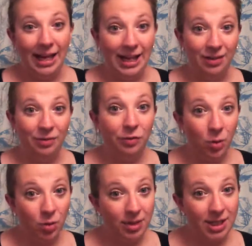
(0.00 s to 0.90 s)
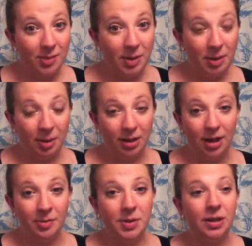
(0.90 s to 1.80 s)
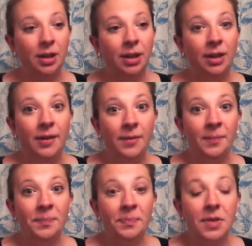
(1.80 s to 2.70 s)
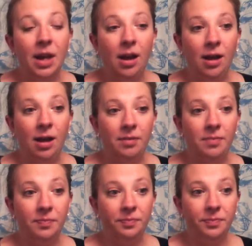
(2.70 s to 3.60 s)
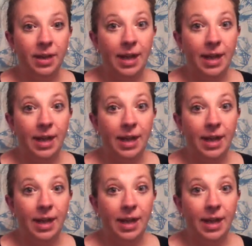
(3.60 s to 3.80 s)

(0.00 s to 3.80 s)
and 4 Reese's peanut butter cups. And